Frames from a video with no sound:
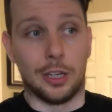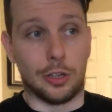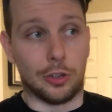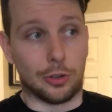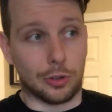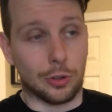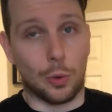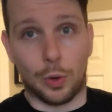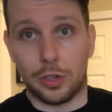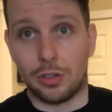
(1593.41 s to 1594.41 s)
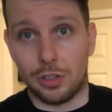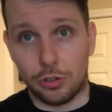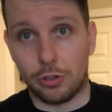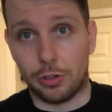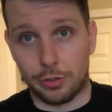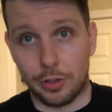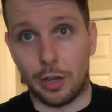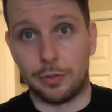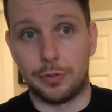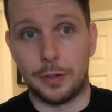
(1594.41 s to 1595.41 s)
you're going to injure
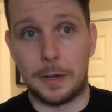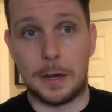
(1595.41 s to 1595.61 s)
yourself.